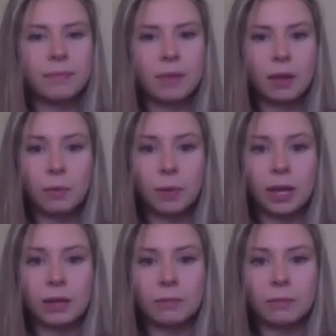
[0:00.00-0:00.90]

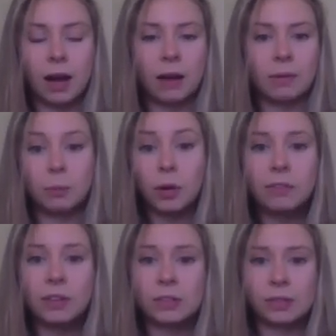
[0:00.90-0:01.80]
when my
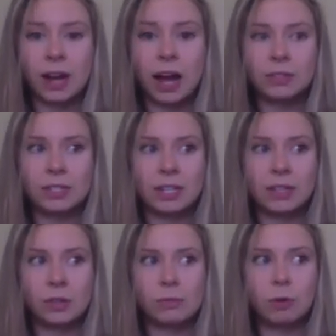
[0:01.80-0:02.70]
boyfriend's around in
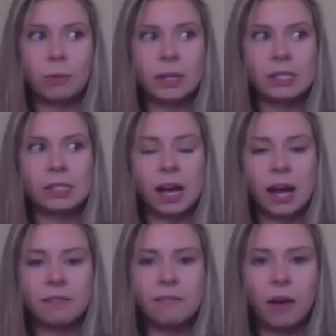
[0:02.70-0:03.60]
those moments,
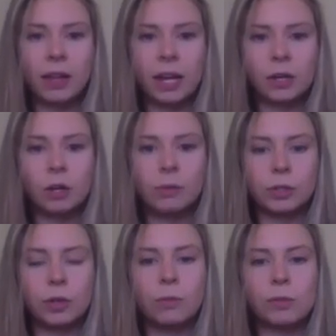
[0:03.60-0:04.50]
I felt like I
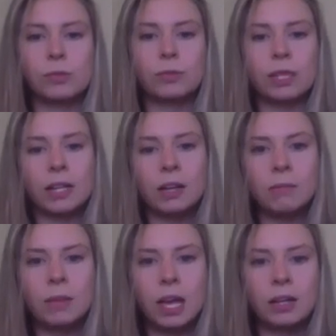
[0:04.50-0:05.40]
could almost read
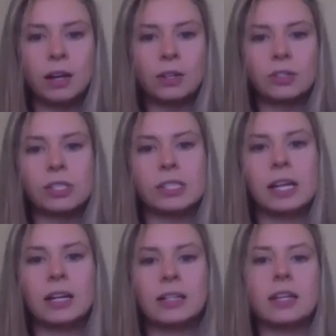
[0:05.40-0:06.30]
him and
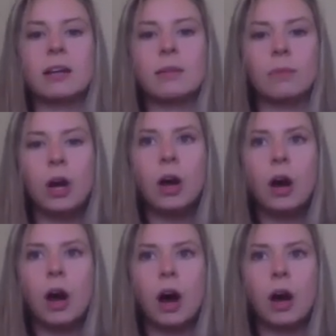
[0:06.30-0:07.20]
understand him
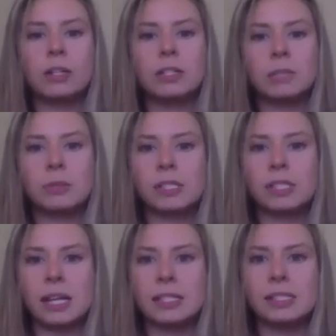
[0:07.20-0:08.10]
on a deeper
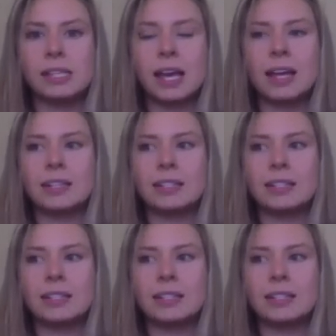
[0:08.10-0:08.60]
sense. And